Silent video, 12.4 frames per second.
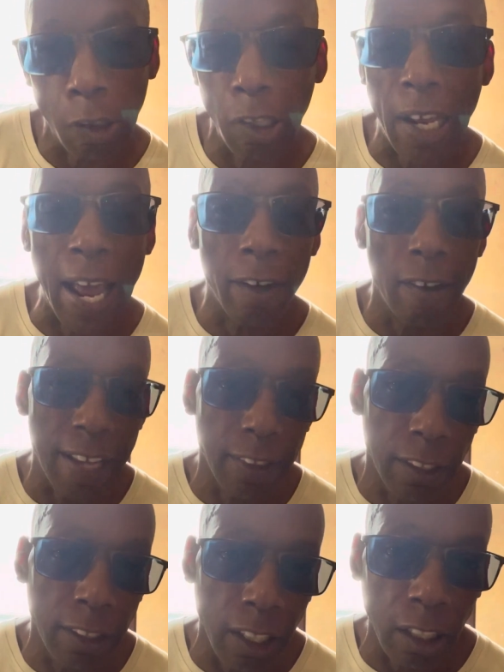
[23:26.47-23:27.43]
I don't have
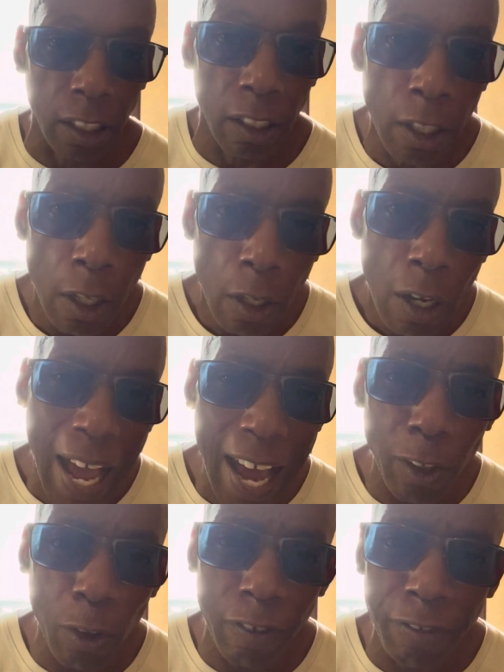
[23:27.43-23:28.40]
to think of, how
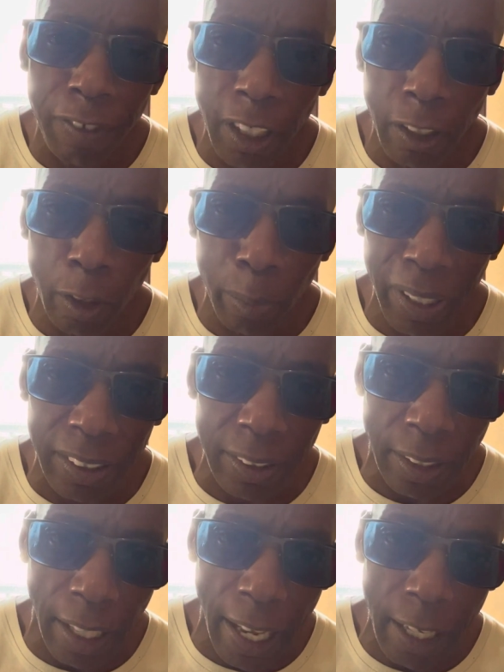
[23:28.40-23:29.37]
do it feel to be a
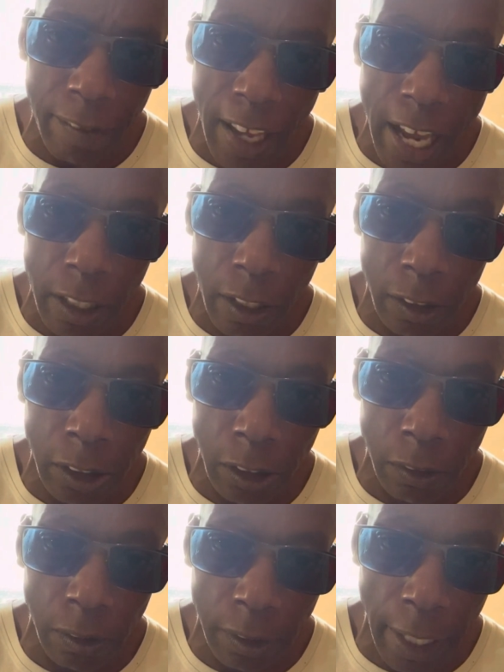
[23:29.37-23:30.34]
slave and have your
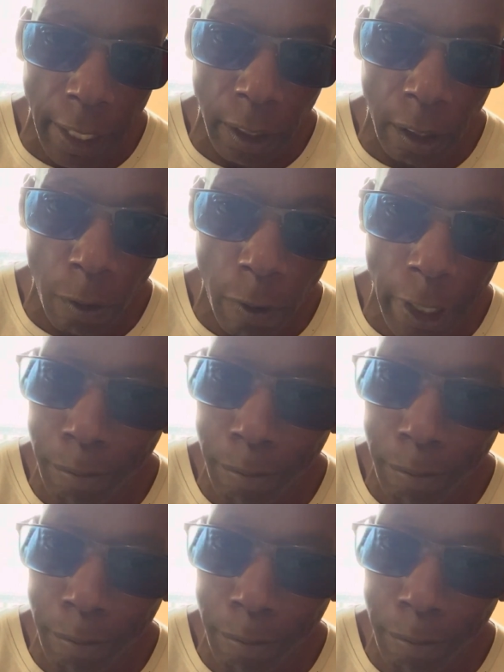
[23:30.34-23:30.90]
children taken away?